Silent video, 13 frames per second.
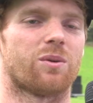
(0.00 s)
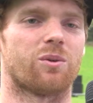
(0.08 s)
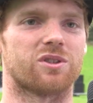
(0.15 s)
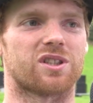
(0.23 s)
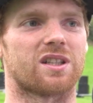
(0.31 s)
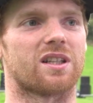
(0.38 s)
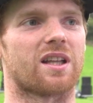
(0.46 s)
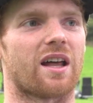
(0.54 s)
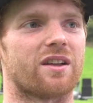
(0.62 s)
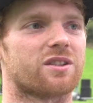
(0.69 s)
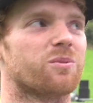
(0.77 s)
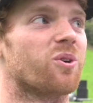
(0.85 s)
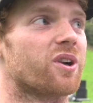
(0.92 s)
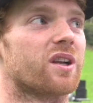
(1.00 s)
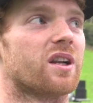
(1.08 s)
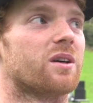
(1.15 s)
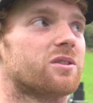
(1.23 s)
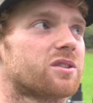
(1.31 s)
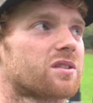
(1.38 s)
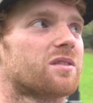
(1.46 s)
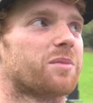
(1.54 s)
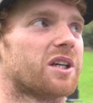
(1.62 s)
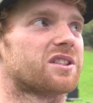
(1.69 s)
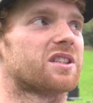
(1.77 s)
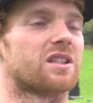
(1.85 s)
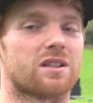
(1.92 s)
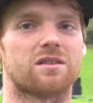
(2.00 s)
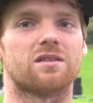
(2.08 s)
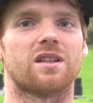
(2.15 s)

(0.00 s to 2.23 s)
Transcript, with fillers: Once I did that this morning, I was buzzing and